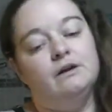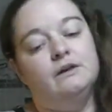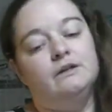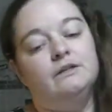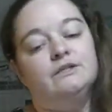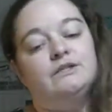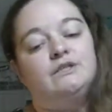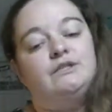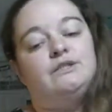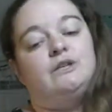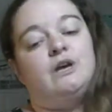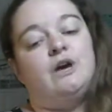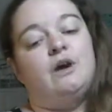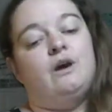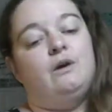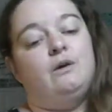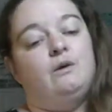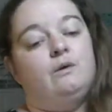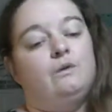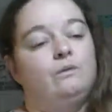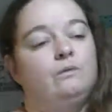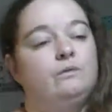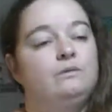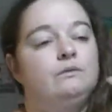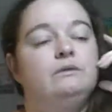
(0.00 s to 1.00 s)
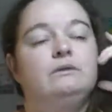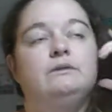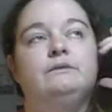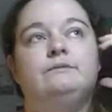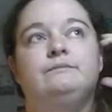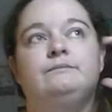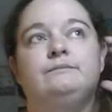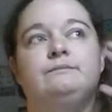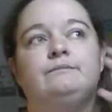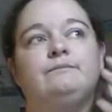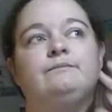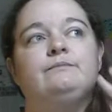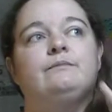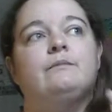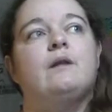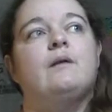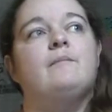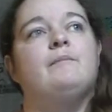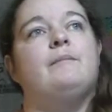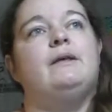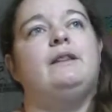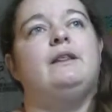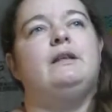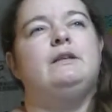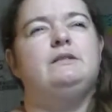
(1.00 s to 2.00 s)
So
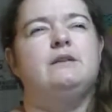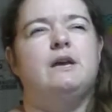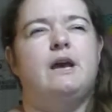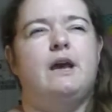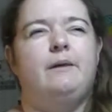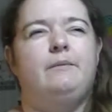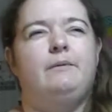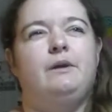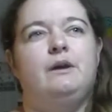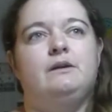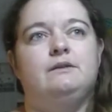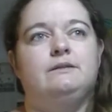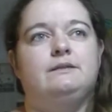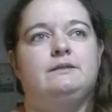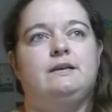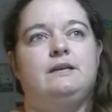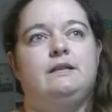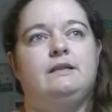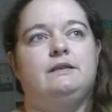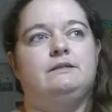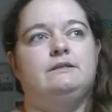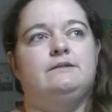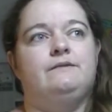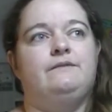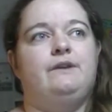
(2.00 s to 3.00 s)
by the time y'all see this